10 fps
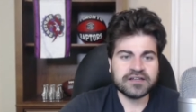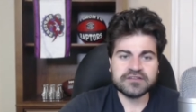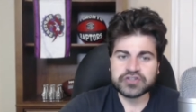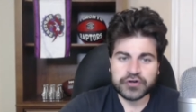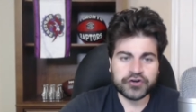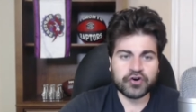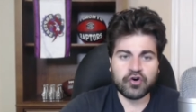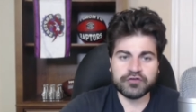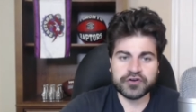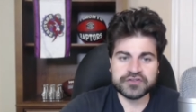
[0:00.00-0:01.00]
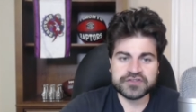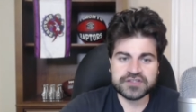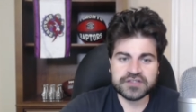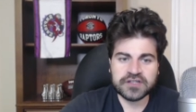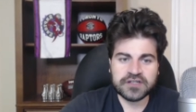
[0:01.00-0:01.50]

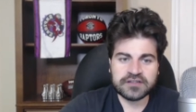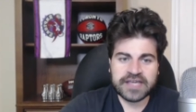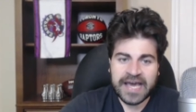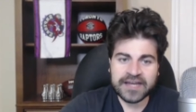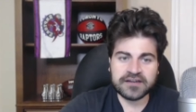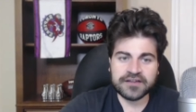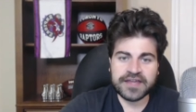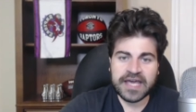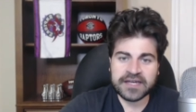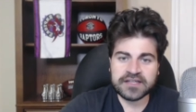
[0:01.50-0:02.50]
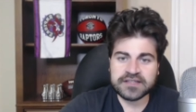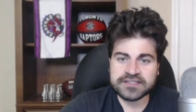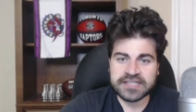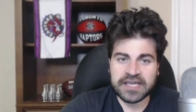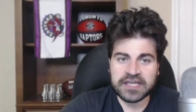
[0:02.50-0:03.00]
turnovers. Canada, they ended
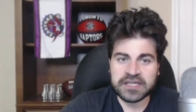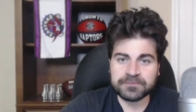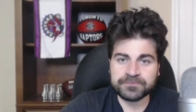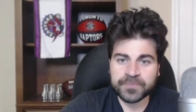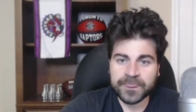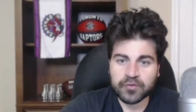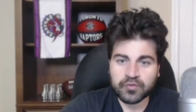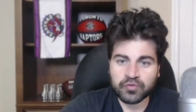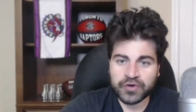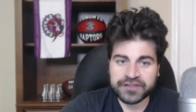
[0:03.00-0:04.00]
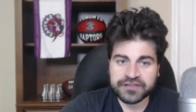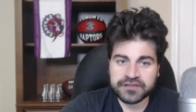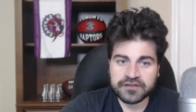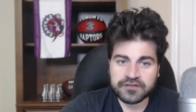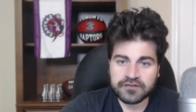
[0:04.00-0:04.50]
this game with
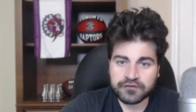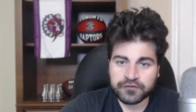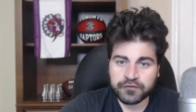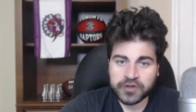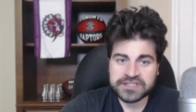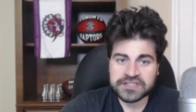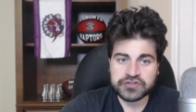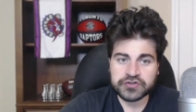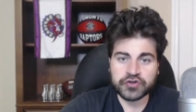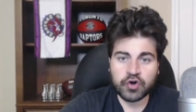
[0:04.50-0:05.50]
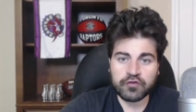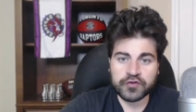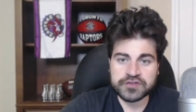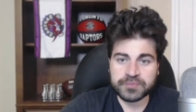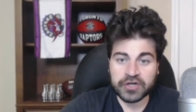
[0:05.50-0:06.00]
14
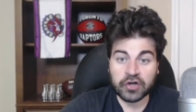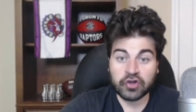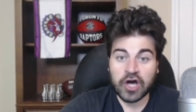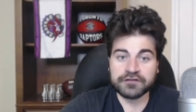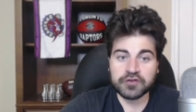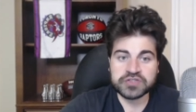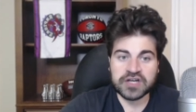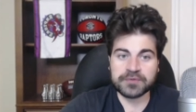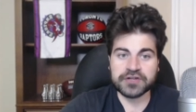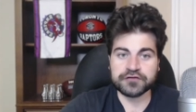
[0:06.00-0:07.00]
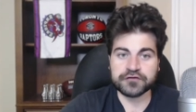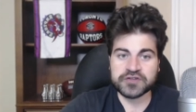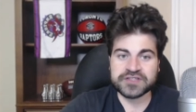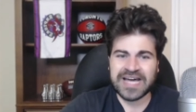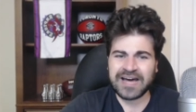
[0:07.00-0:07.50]
turnovers, but a lot of those coming in the
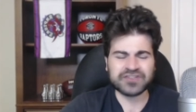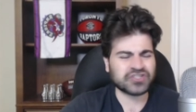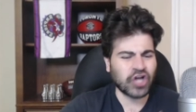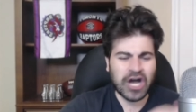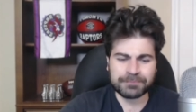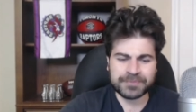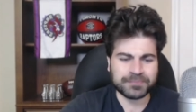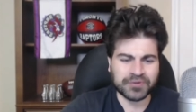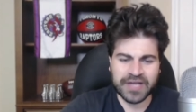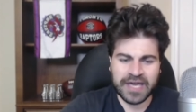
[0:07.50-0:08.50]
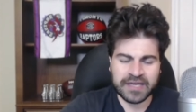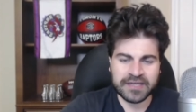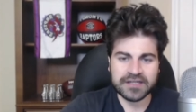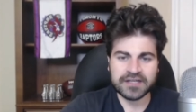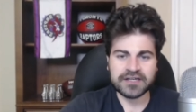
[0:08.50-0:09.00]
first half. Sloppy
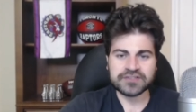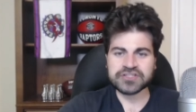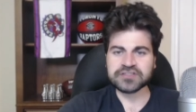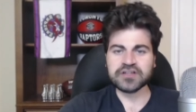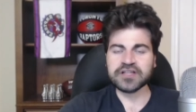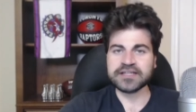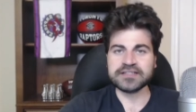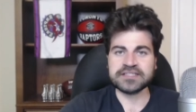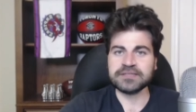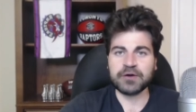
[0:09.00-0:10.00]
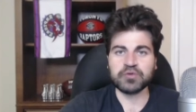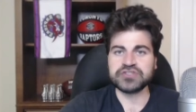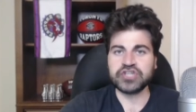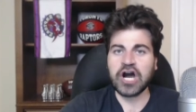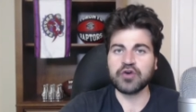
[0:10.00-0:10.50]
play. Just looked like a team that
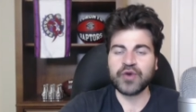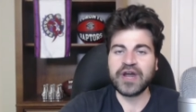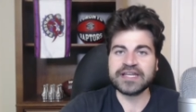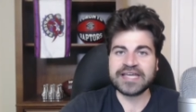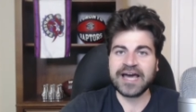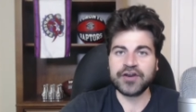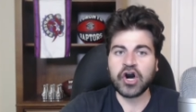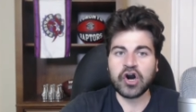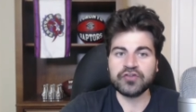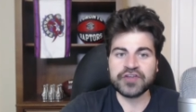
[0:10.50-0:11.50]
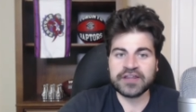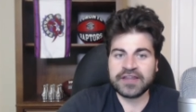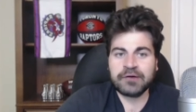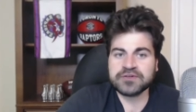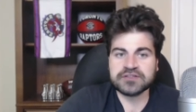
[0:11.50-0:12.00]
was not ready at all. Th-
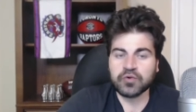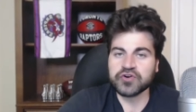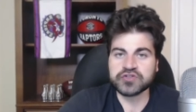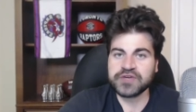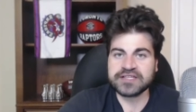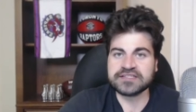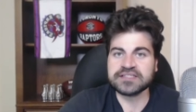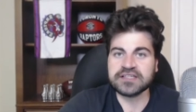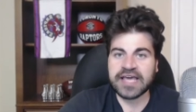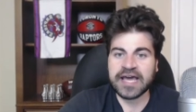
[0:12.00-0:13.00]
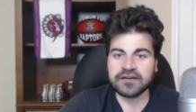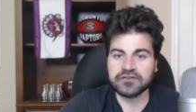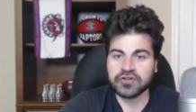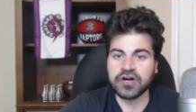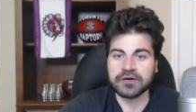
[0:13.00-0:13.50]
that was the worst we had seen Canada
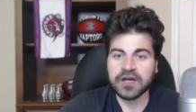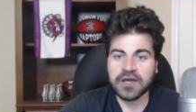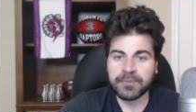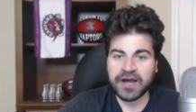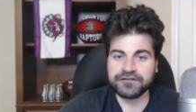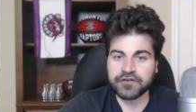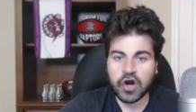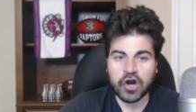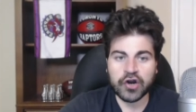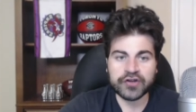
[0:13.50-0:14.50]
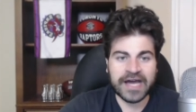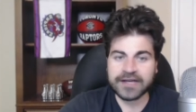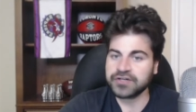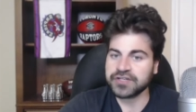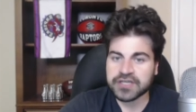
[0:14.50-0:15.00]
look by far. Yeah,
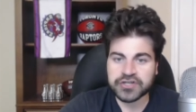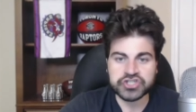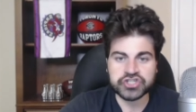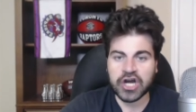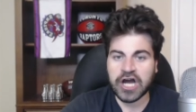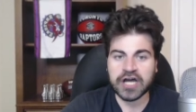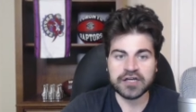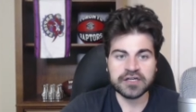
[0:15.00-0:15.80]
couldn't hit a shot,